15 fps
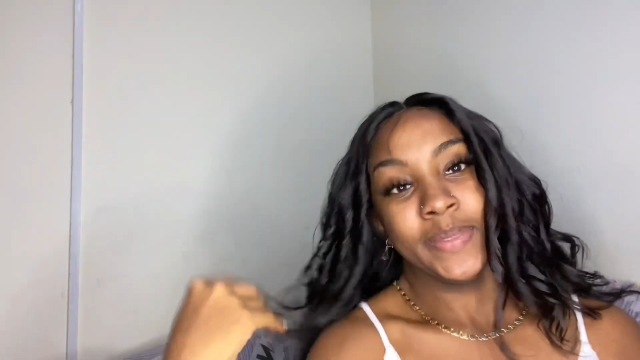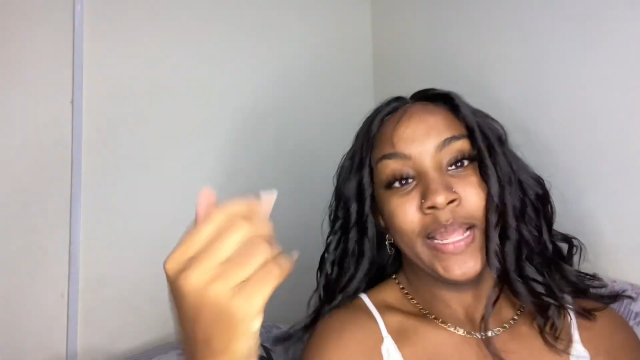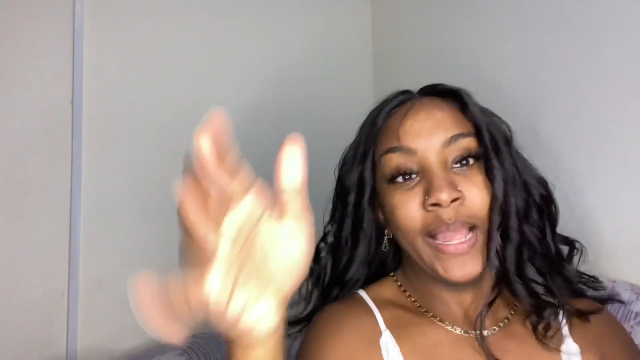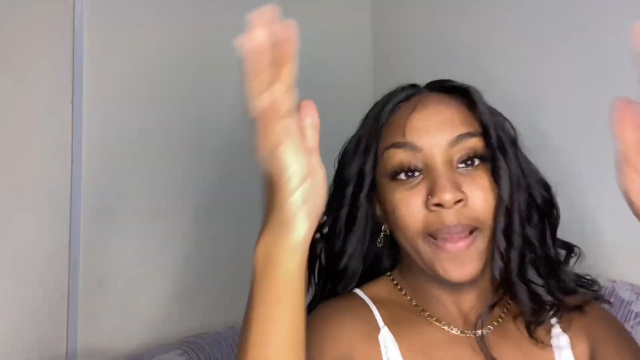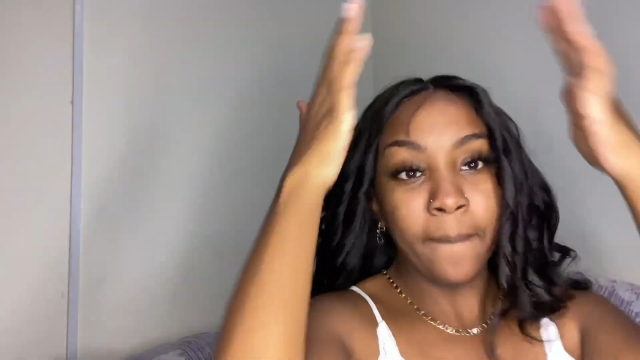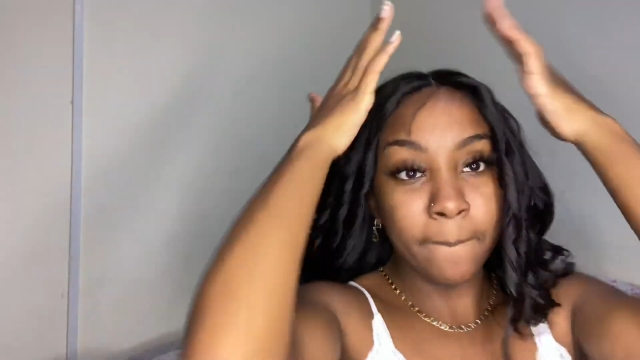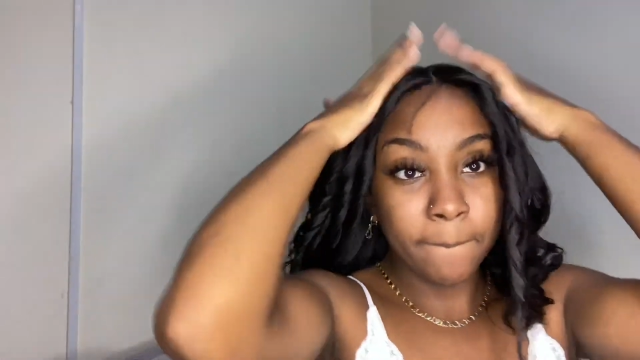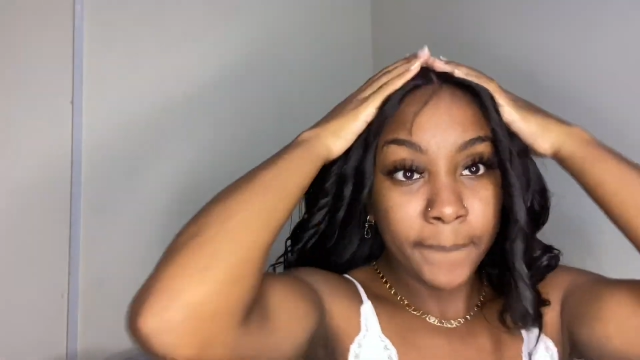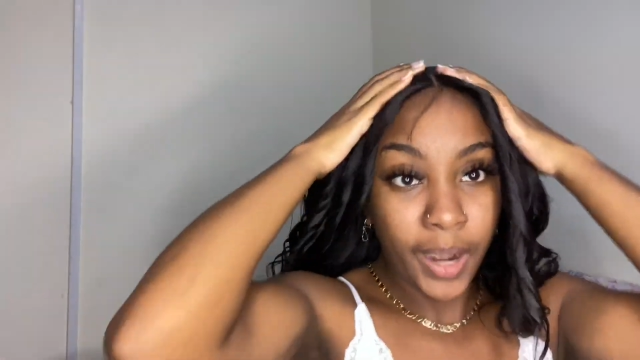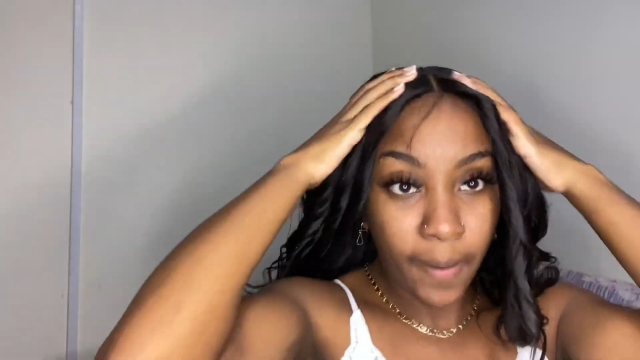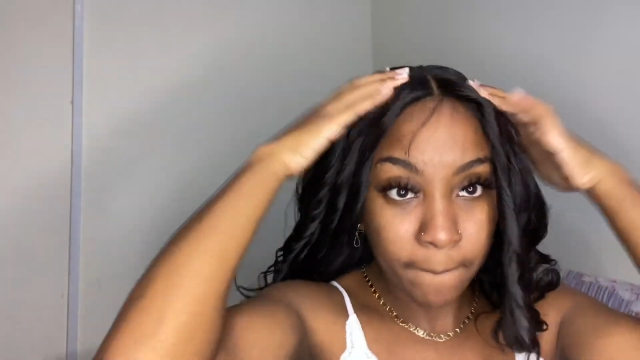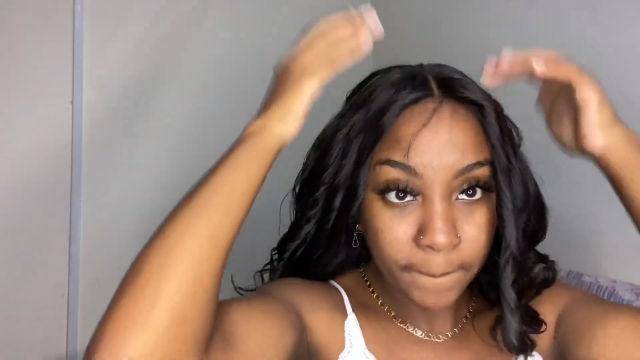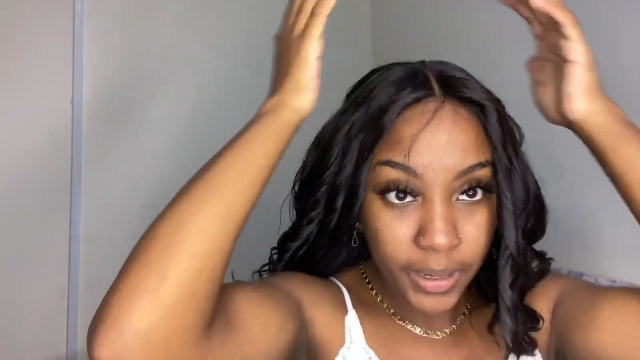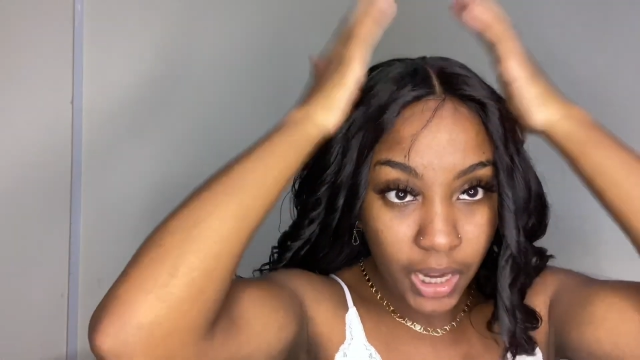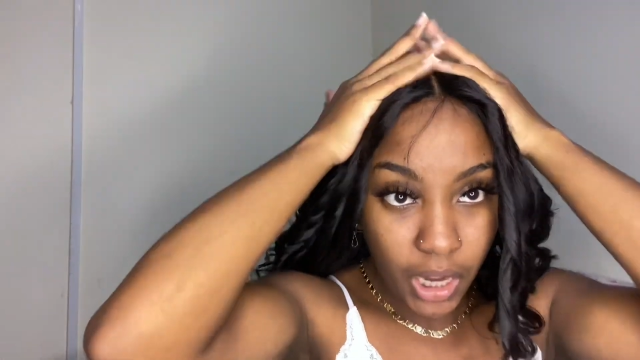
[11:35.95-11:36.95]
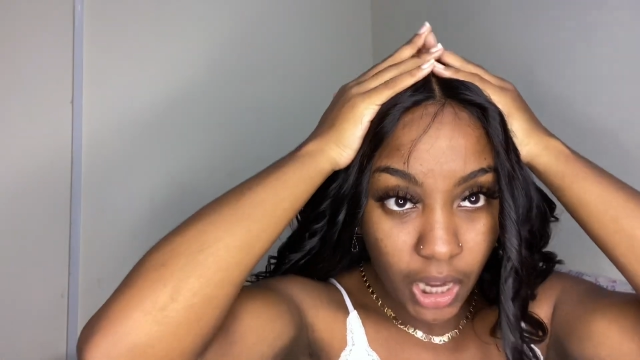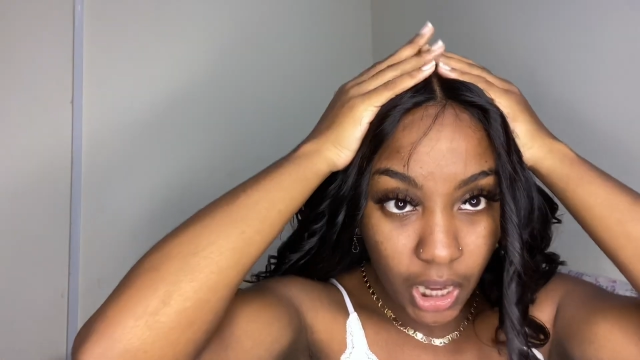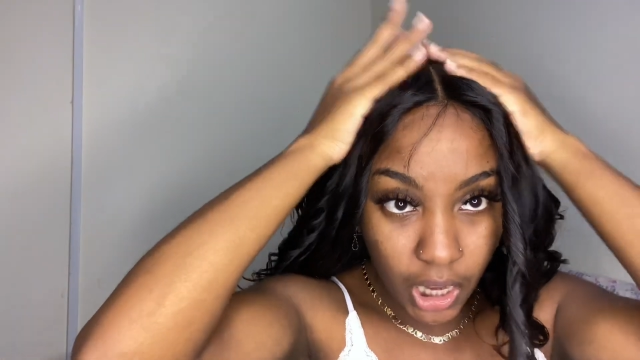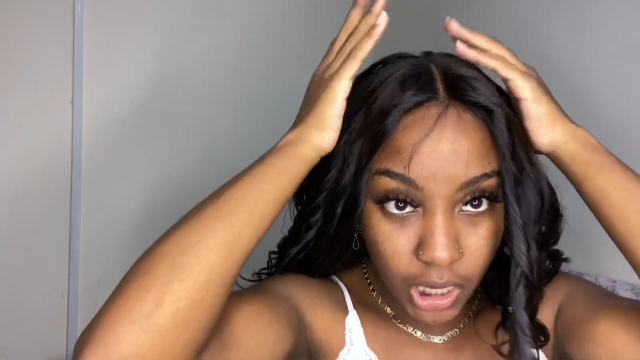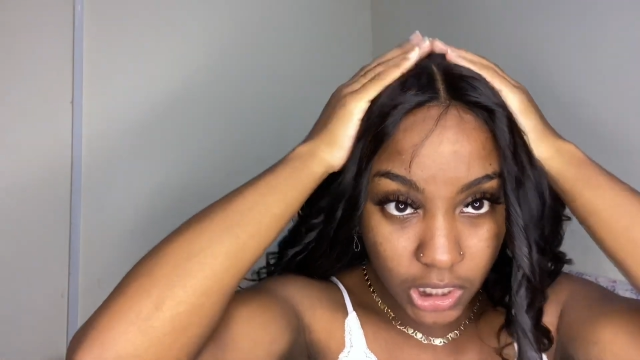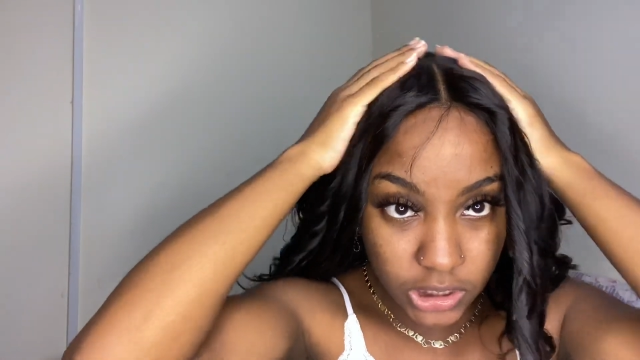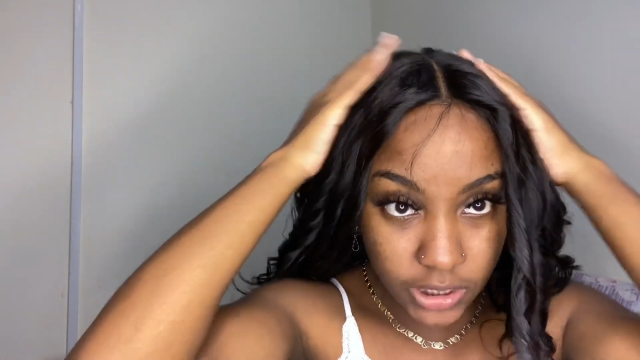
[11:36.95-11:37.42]
and pop her
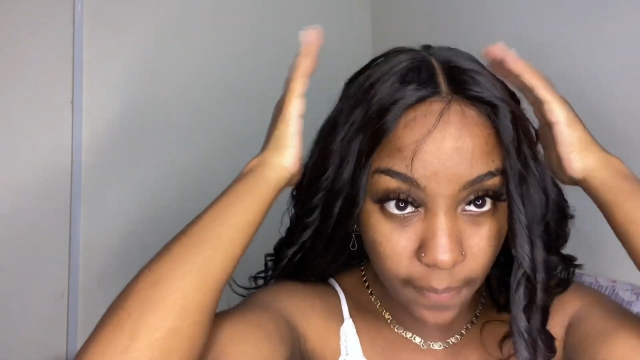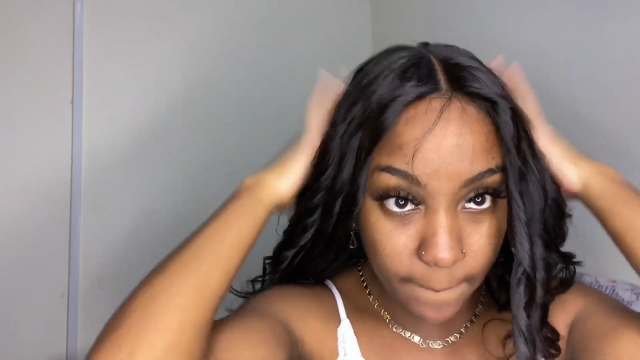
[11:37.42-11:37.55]
a little